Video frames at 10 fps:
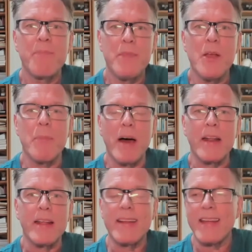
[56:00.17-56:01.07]
about
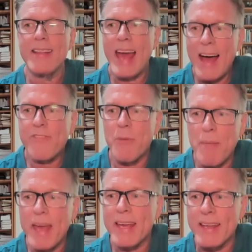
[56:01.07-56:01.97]
it. And you have to
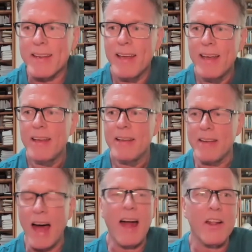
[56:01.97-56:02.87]
make it
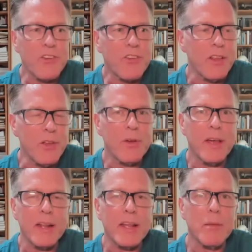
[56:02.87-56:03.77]
knowledge that you
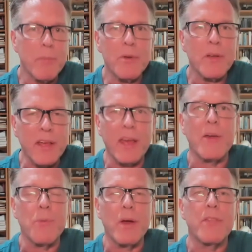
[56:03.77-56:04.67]
can
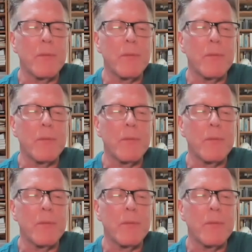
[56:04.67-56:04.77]
communicate with.